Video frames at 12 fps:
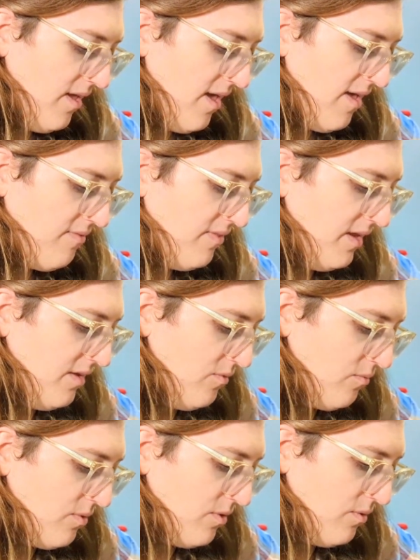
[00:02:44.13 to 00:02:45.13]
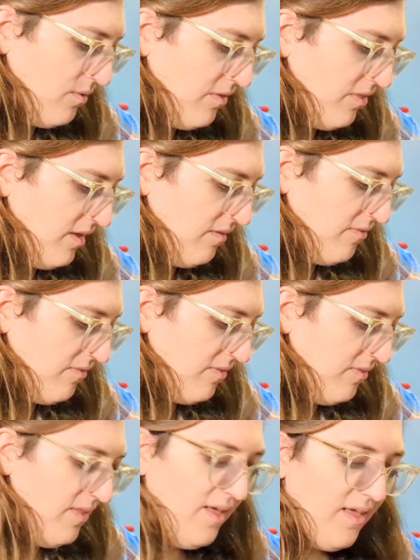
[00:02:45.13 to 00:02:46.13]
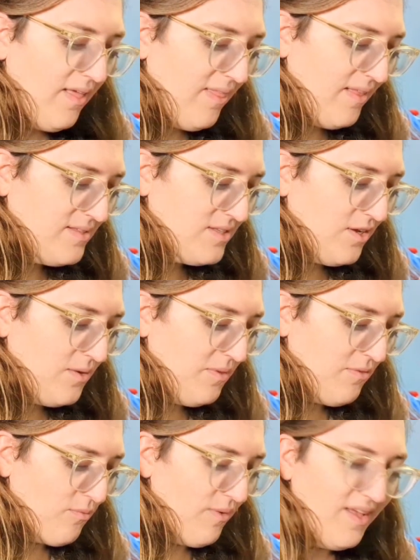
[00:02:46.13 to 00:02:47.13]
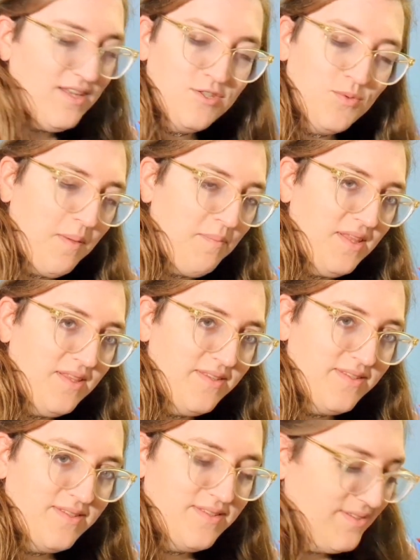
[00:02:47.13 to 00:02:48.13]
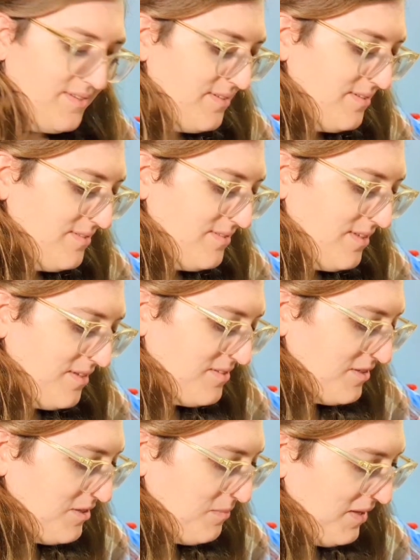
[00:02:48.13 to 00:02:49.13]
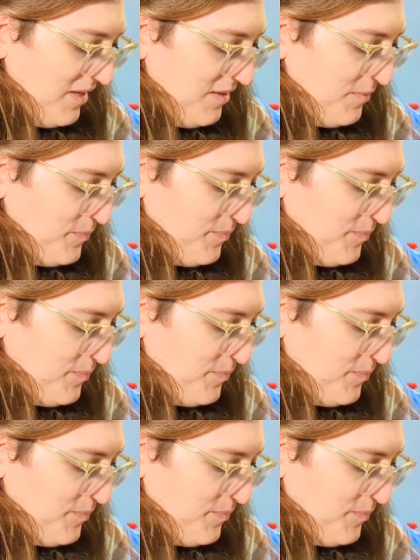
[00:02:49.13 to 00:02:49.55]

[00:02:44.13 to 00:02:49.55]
halfling, rogue, thief. That's good with ranged weapons. Sounds good to me.